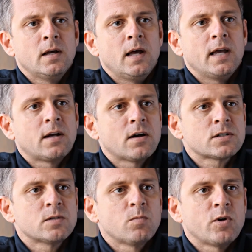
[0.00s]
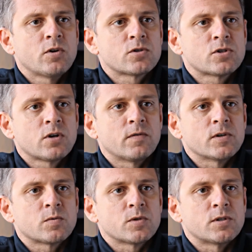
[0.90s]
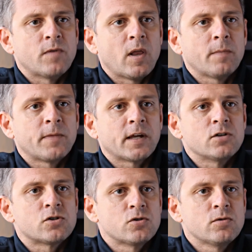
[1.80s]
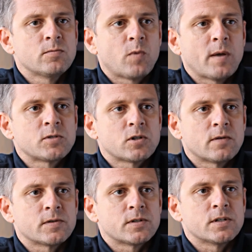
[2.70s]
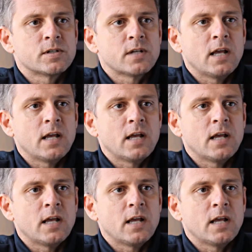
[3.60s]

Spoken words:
A custom Windows service was developed that consumed web services